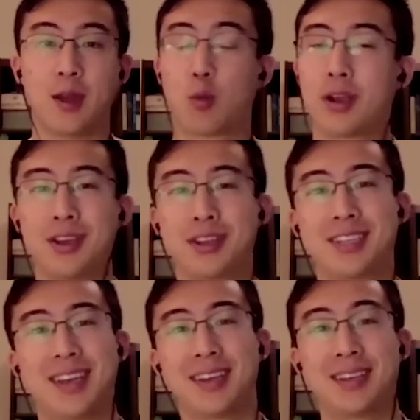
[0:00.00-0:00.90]
we're here
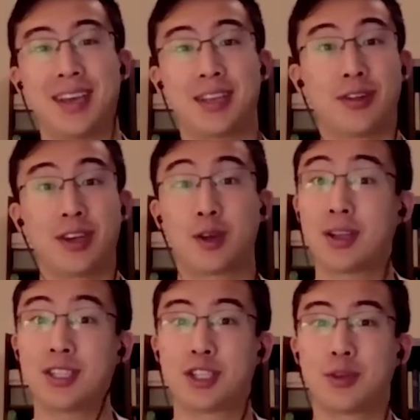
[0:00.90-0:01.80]
today to answer any
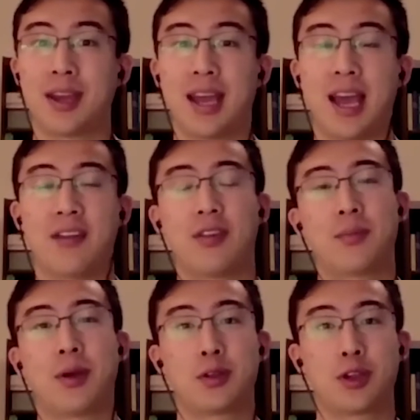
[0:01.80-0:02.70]
questions you might have
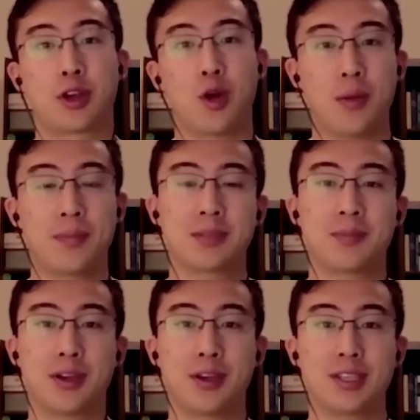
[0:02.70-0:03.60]
about your co-op
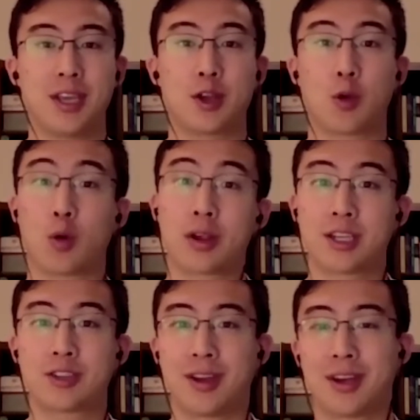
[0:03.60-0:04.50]
experience and your work
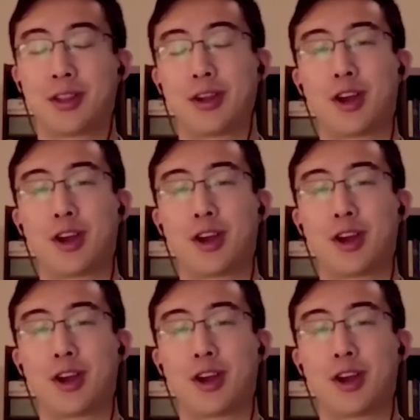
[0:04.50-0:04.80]
integrated learning